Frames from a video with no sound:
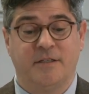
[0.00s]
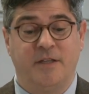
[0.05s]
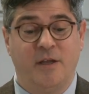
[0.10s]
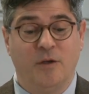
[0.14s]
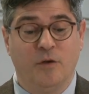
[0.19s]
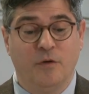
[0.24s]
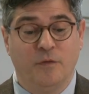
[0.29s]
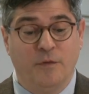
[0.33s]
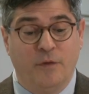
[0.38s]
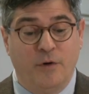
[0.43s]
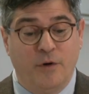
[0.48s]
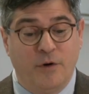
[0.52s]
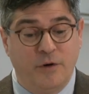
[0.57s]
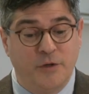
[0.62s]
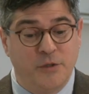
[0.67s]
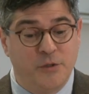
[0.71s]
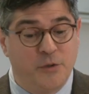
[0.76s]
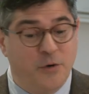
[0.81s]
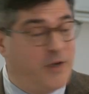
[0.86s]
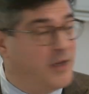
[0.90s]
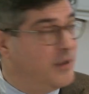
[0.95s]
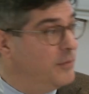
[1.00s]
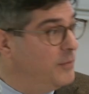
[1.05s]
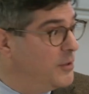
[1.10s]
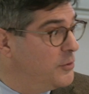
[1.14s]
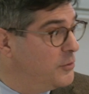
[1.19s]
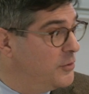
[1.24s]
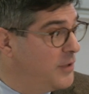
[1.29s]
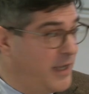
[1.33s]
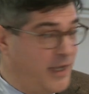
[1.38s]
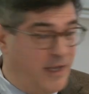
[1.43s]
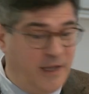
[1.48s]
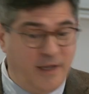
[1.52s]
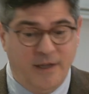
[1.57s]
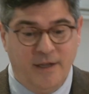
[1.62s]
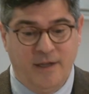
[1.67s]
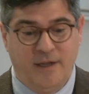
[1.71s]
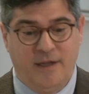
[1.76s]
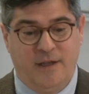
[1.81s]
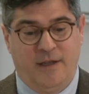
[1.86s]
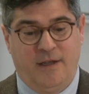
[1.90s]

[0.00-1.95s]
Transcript: thank you for joining me today